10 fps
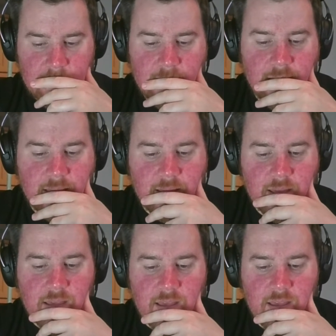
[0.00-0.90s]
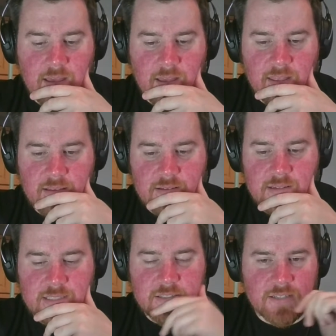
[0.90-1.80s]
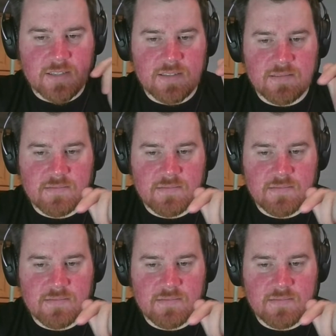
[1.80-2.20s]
It doesn't